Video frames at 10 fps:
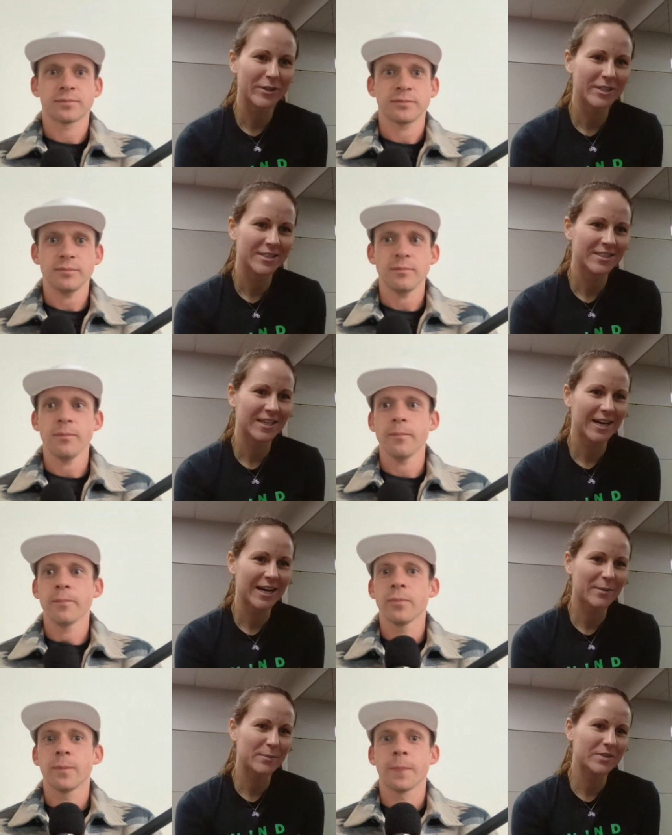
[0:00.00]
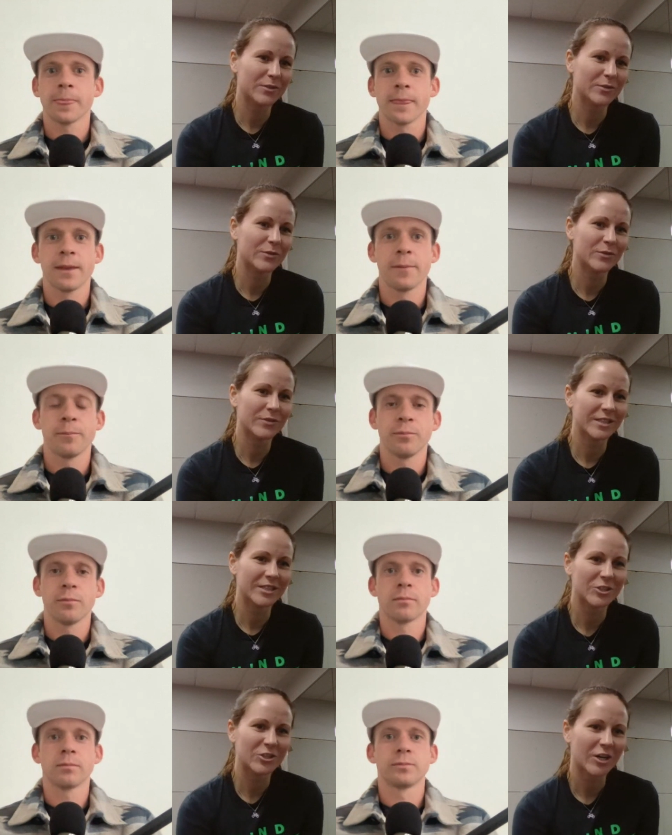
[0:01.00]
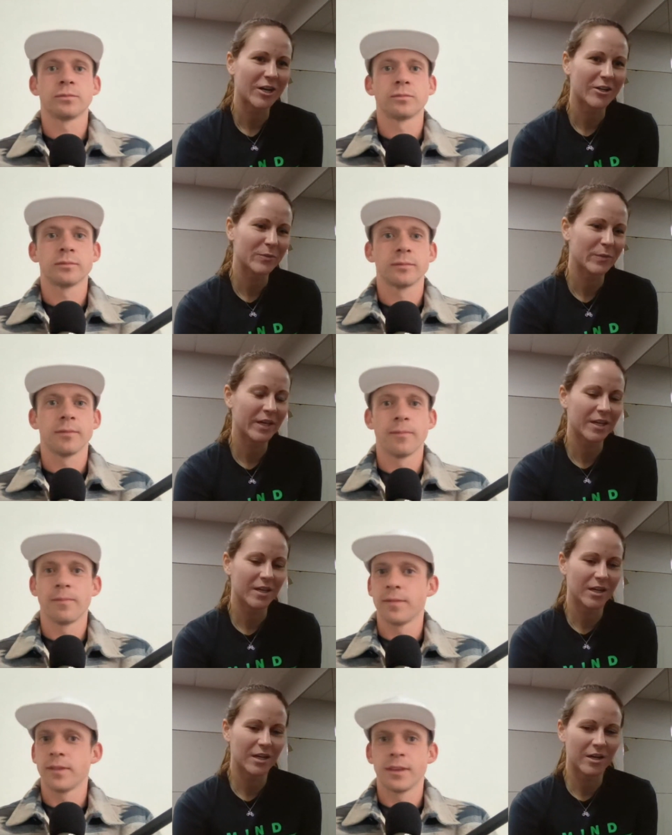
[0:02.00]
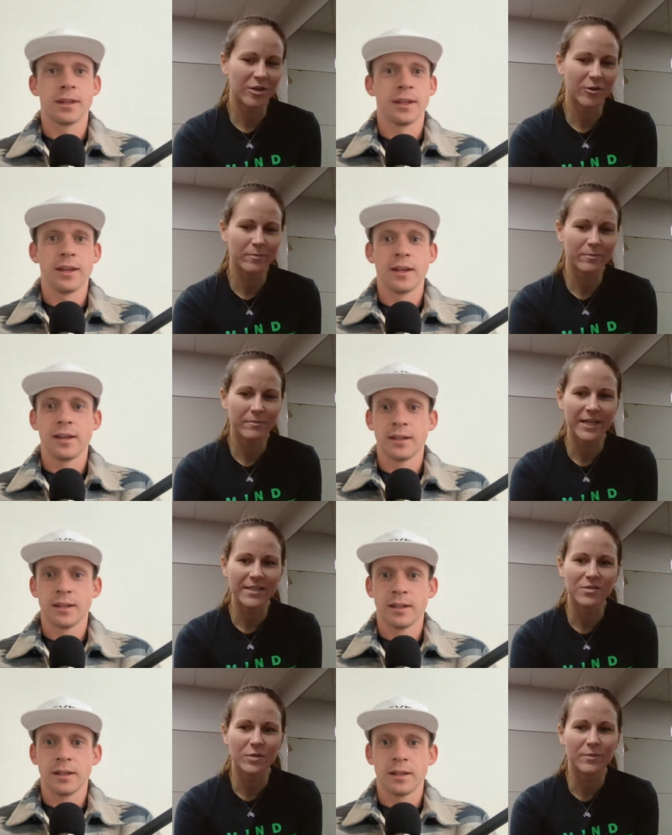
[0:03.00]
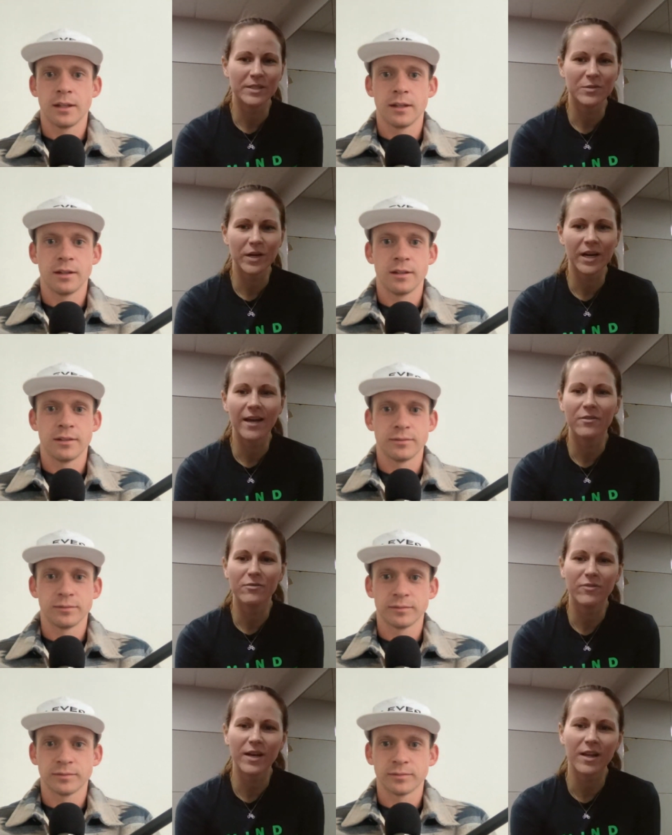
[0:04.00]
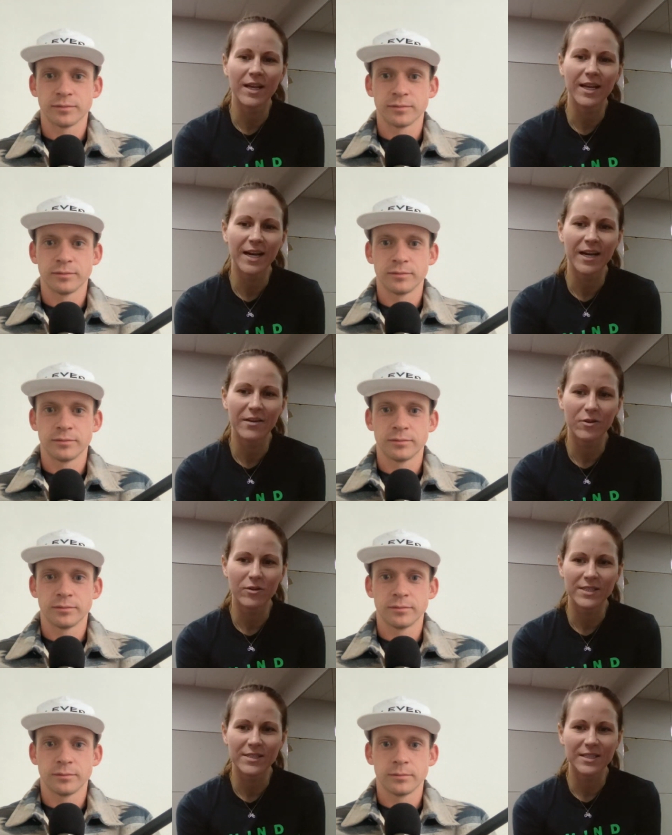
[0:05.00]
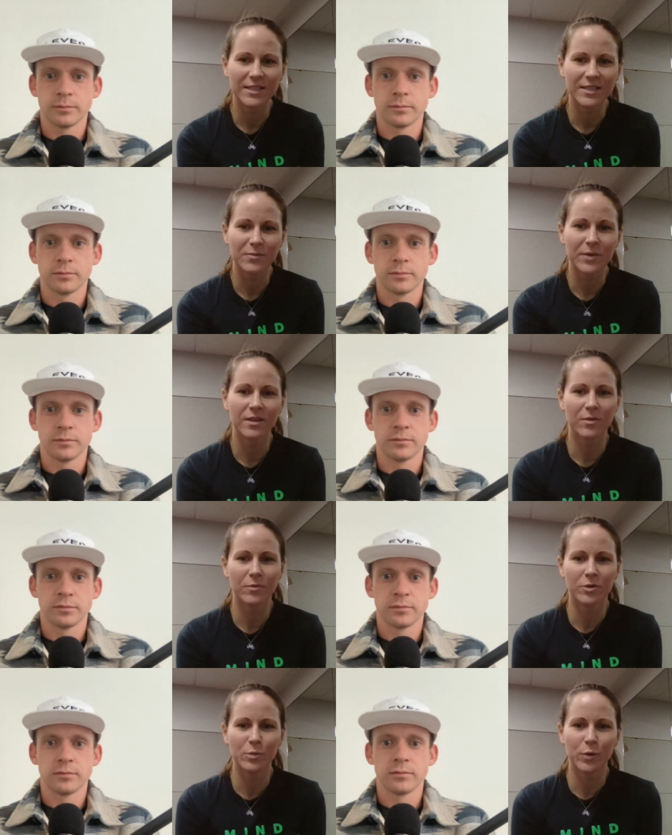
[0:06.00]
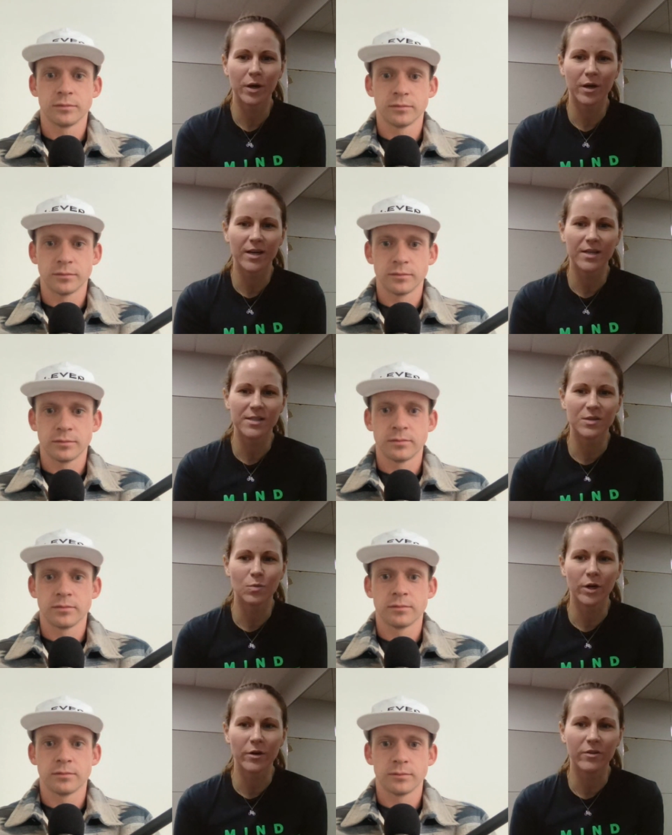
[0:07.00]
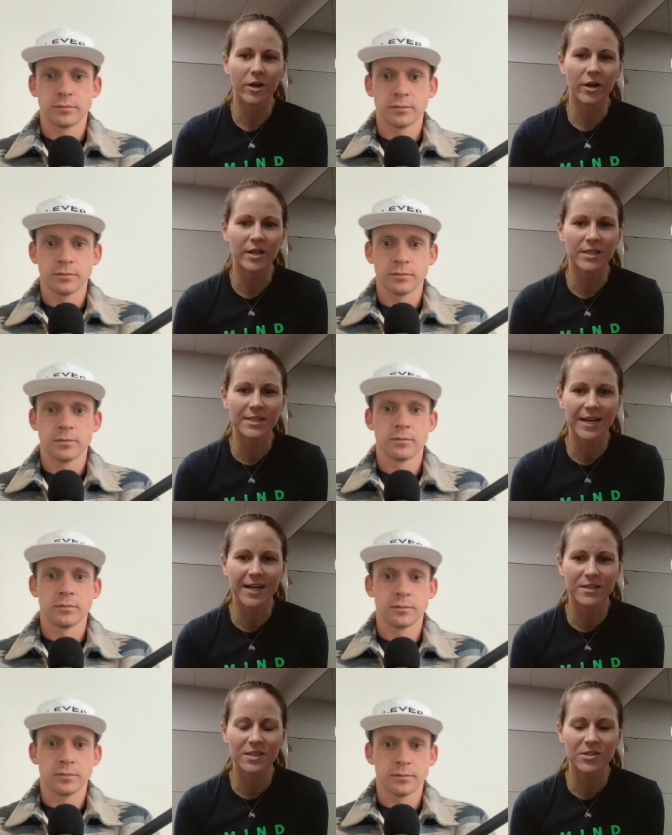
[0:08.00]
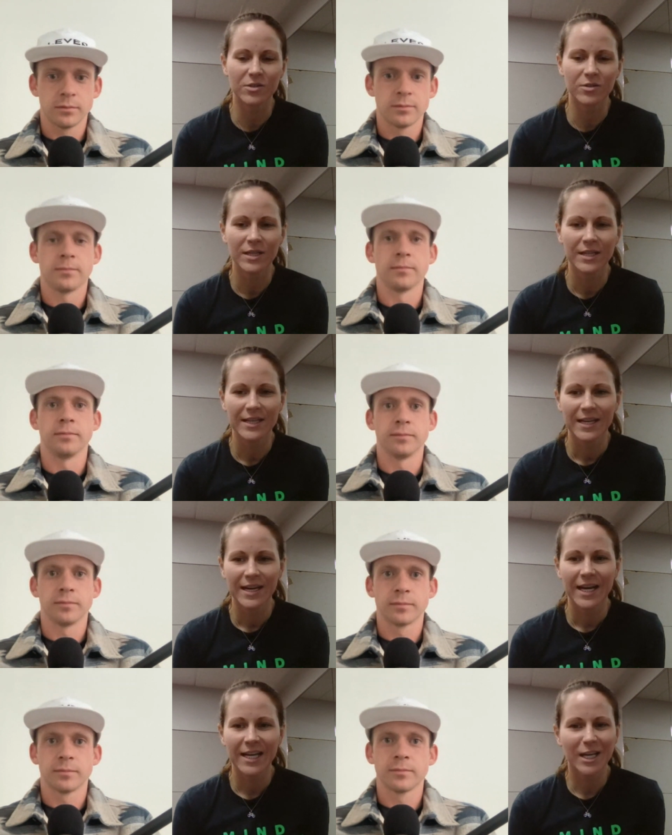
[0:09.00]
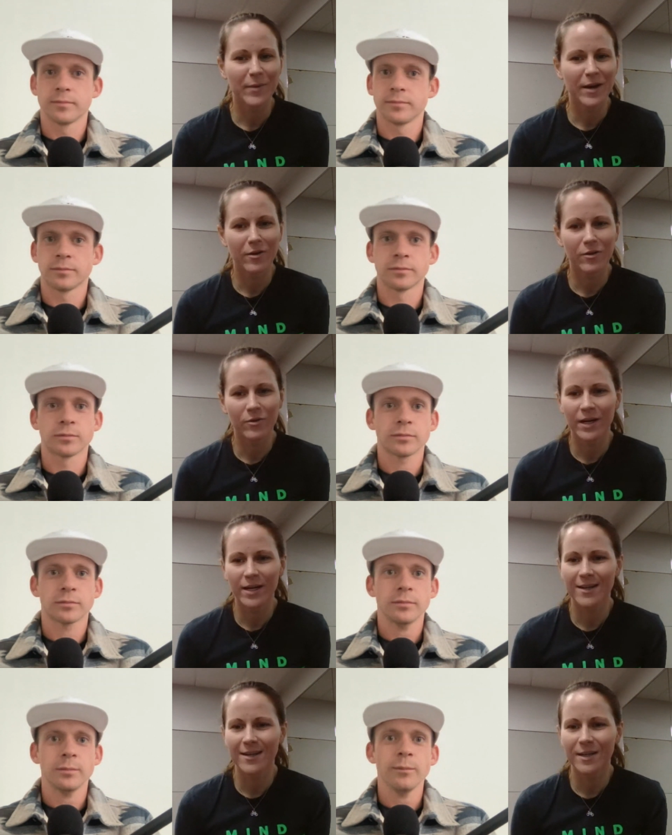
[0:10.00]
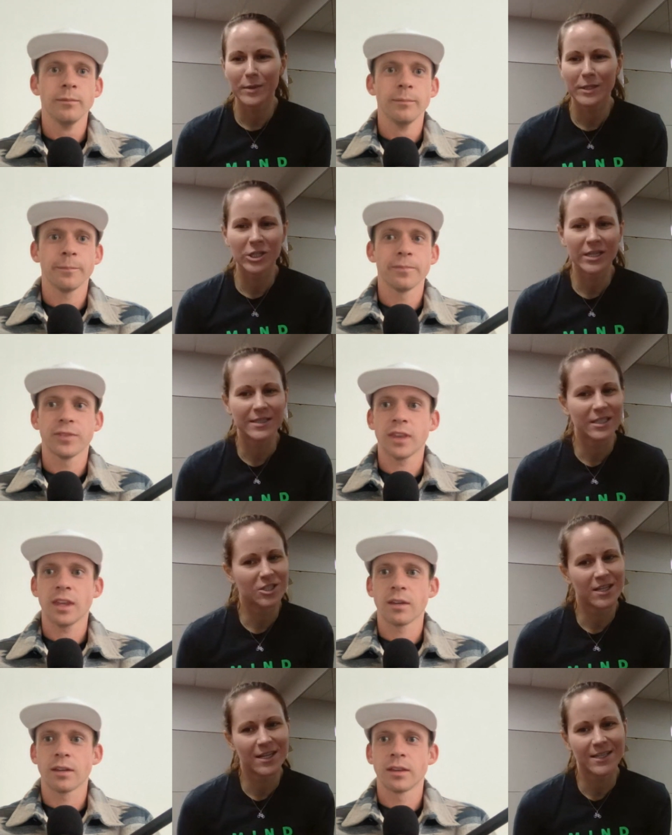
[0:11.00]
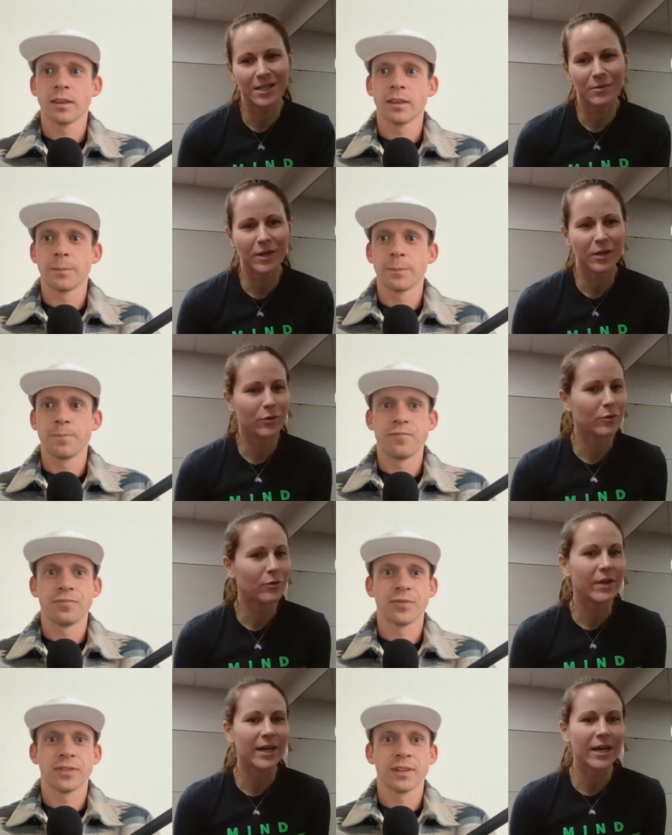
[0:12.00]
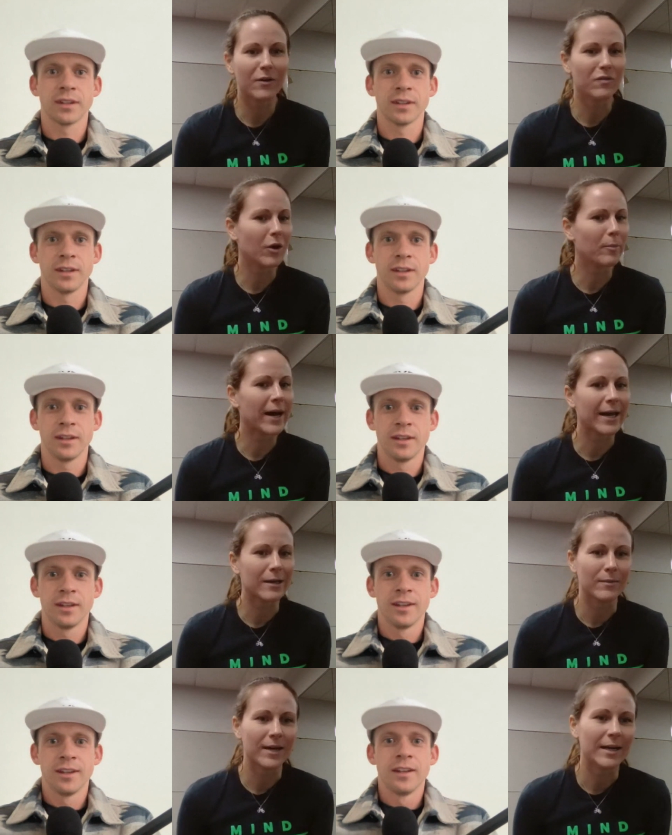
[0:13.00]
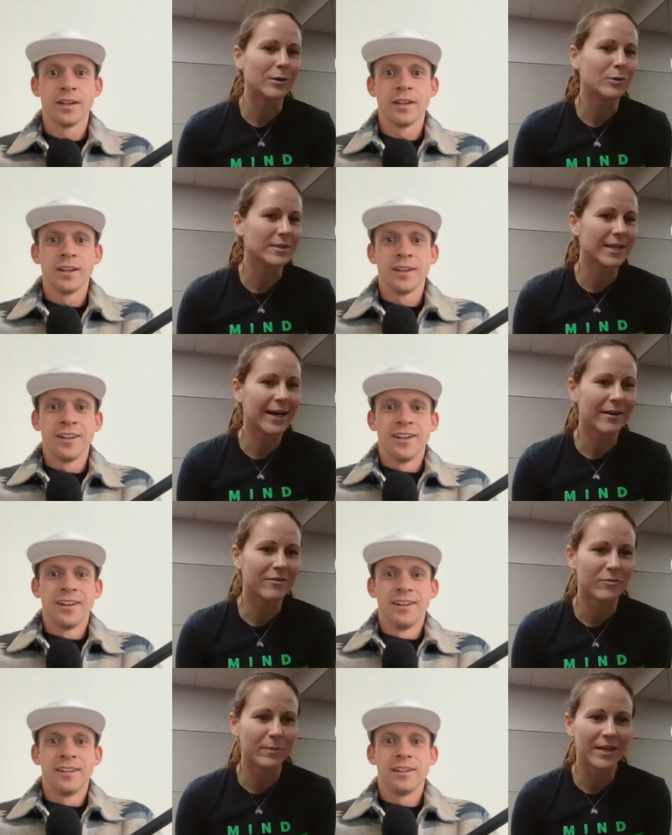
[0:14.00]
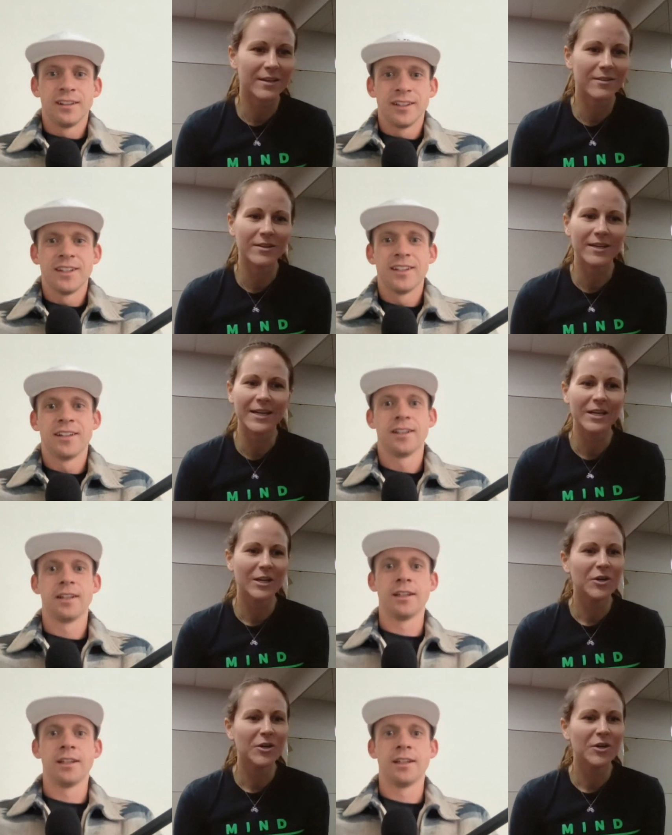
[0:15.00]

Speaker 1: which absolutely shocked me. Um, my swim is where I have felt like I have always needed to make the most progress and work the hardest at. So hmm. I came out of the water and I'm in transition asking my crew, like, how far back am I? Who's ahead of me? And they're like,